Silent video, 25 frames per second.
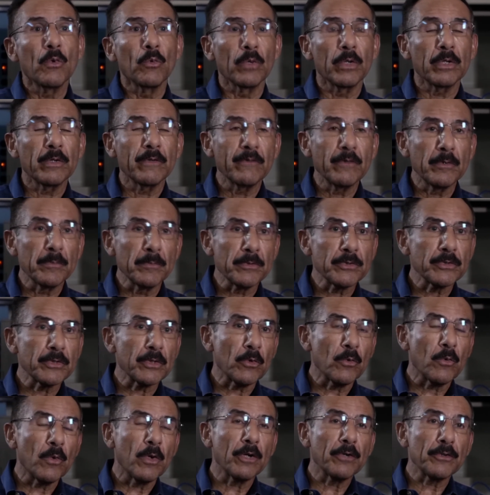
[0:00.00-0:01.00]
One of them is
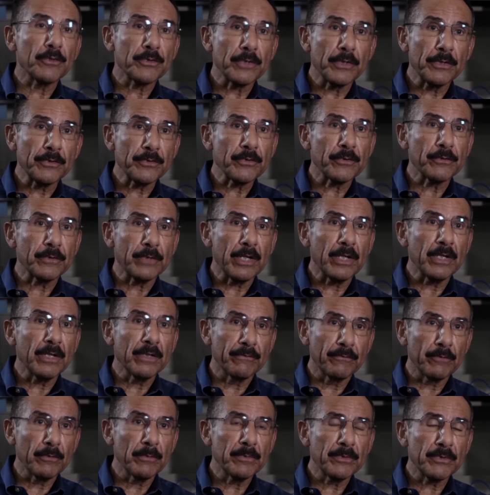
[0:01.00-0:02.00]
acquire sensor
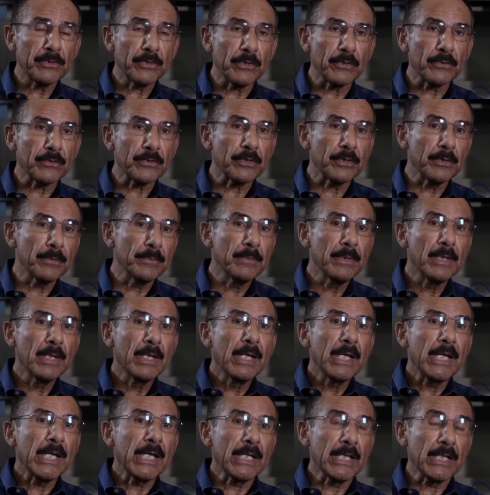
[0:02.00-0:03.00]
data from a system,
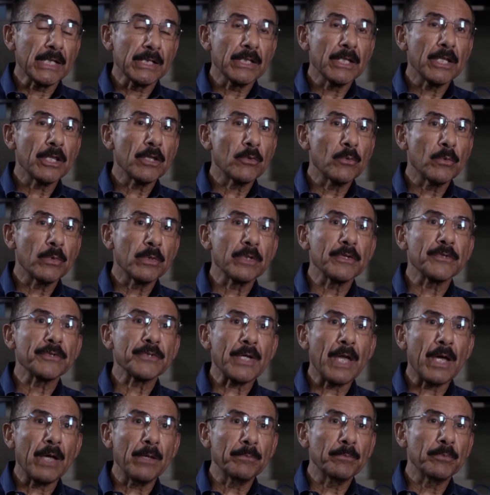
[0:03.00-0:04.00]
and another one
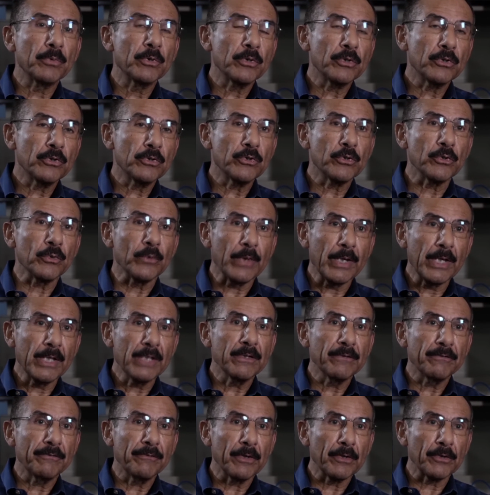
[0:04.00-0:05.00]
is output to
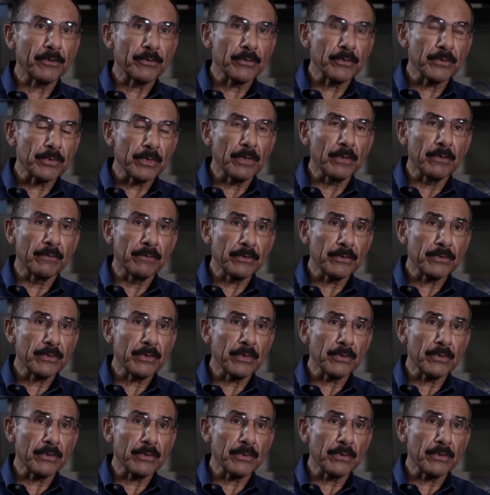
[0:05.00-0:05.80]
end effectors of a